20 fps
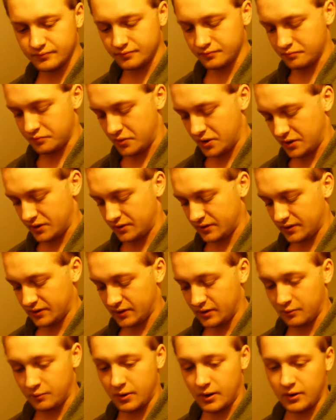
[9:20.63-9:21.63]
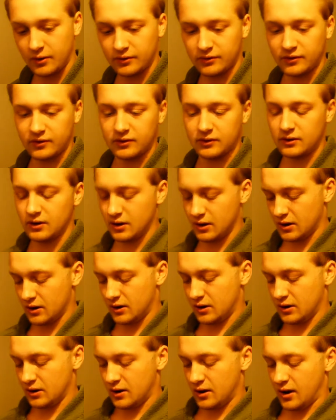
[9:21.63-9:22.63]
But in comparison,
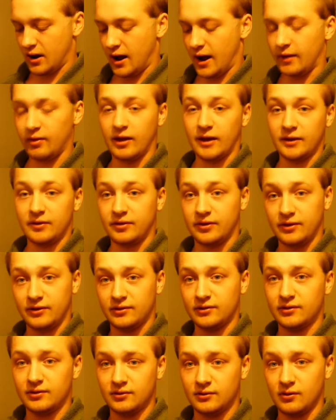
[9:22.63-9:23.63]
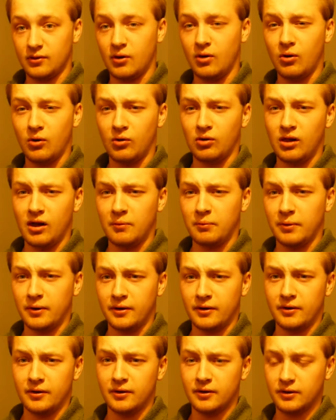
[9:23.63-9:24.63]
I like this a whole lot
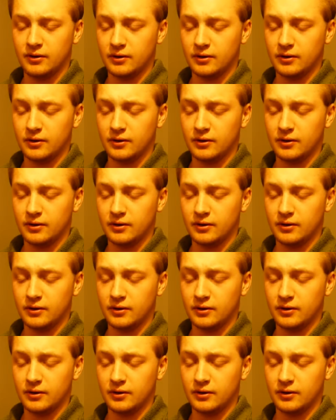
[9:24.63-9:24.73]
better.